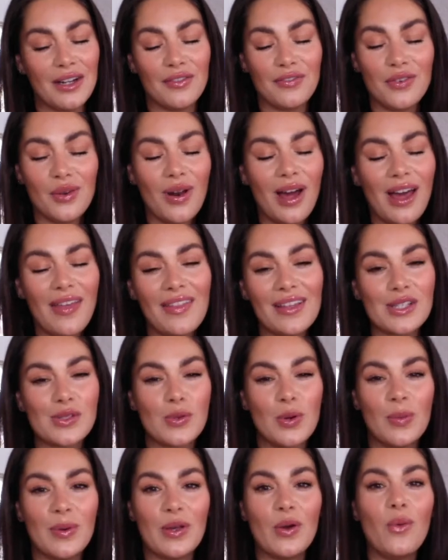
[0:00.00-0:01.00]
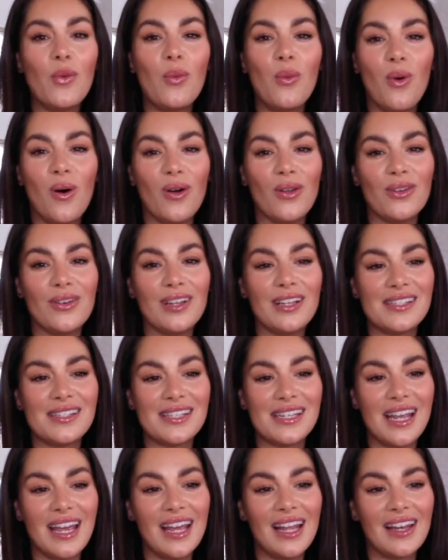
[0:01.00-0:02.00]
I feel like that's what we all want,
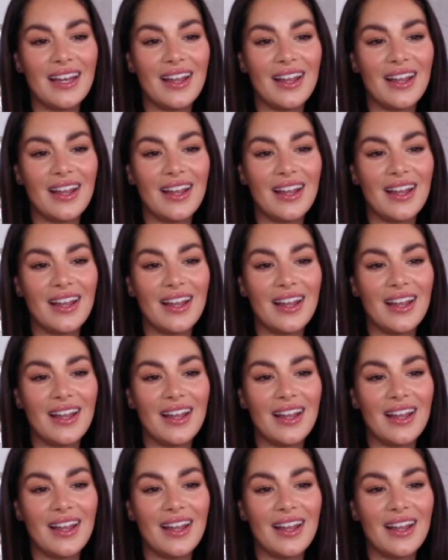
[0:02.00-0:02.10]
isn't it?